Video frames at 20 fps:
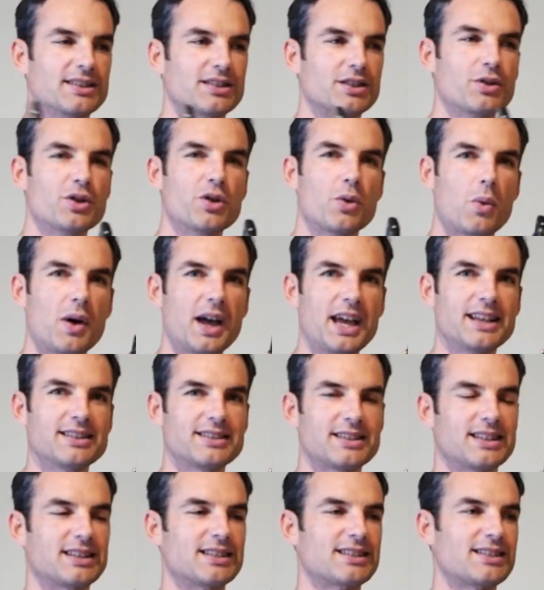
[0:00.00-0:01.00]
So in a way,
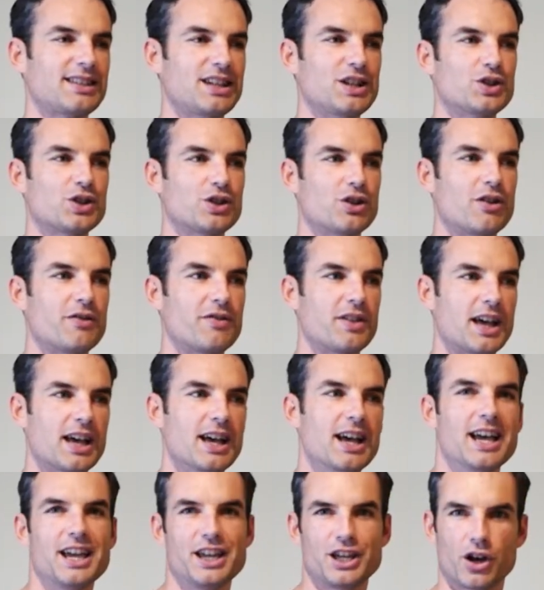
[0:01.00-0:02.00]
it's an extension of
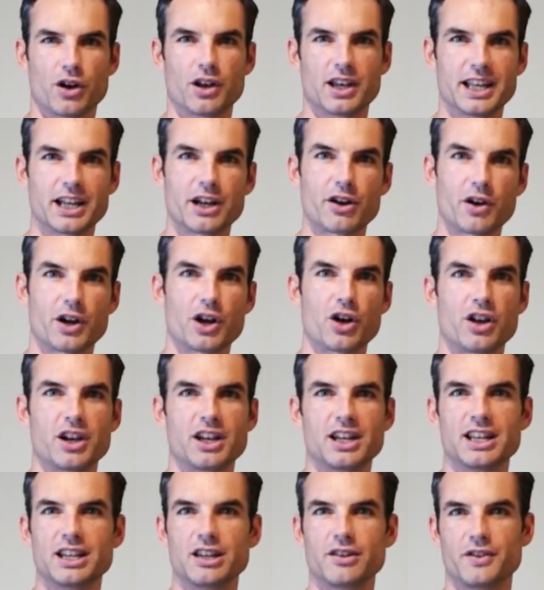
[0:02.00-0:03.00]
the lingering on
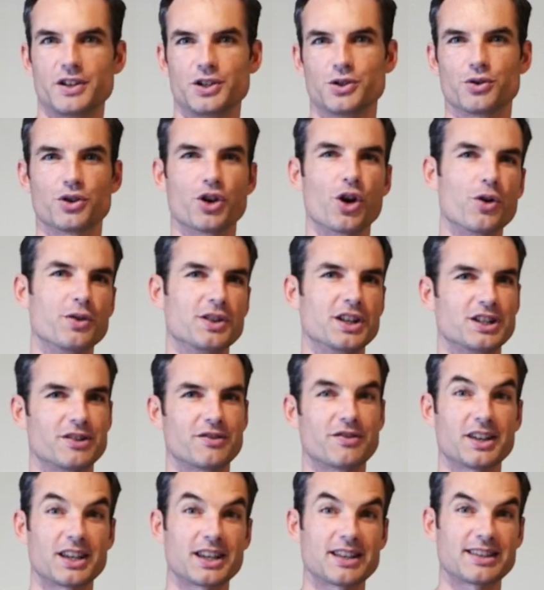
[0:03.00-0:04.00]
an individual note that
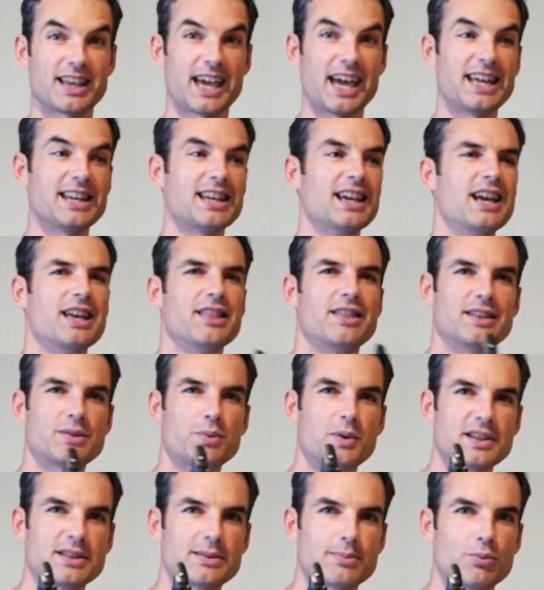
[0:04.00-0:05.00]
your fingers hate. This
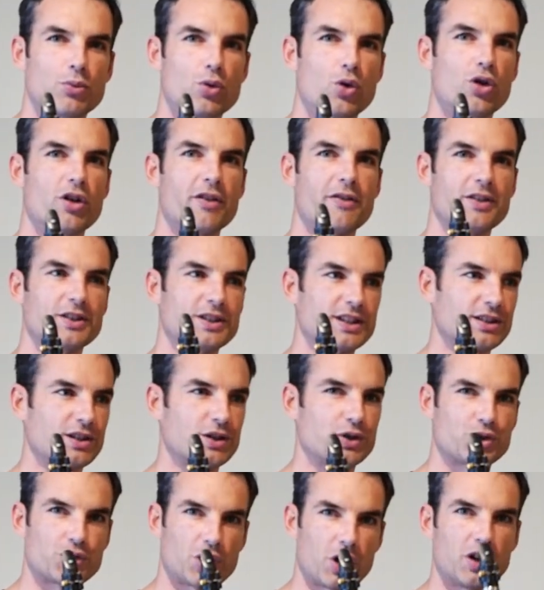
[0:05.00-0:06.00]
one's more for just
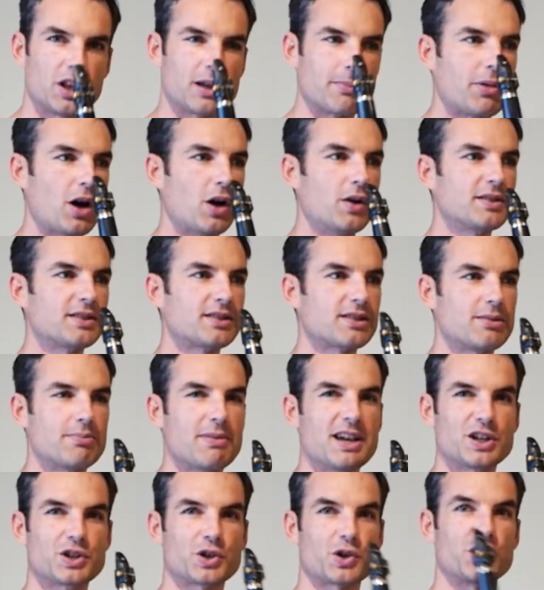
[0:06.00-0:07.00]
controlling pulse to
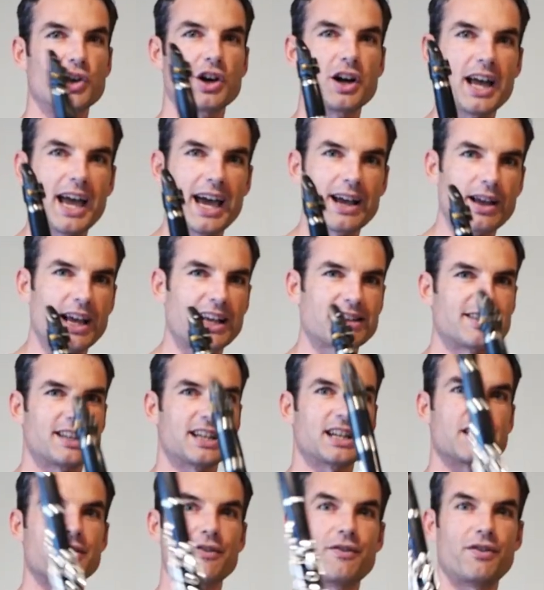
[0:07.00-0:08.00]
make sure you're not
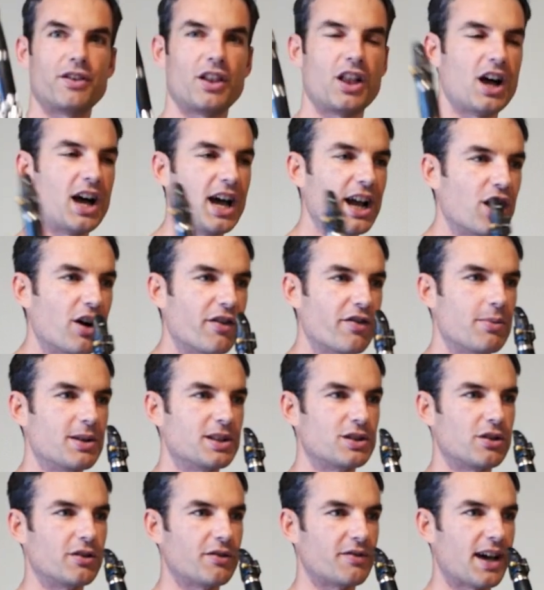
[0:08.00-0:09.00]
accidentally flying off a
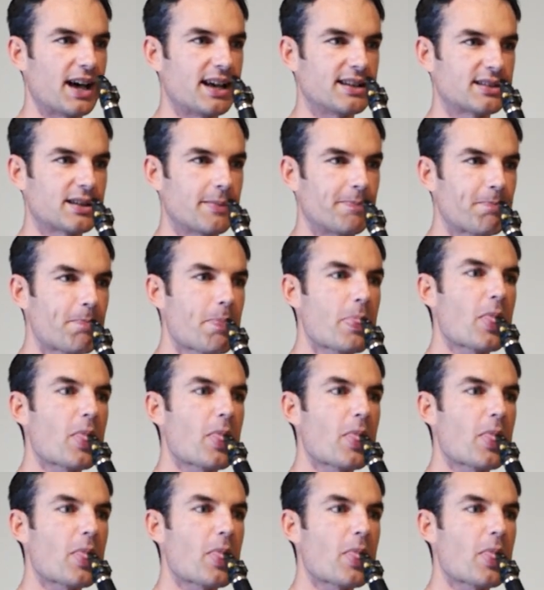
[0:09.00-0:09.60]
bit too fast.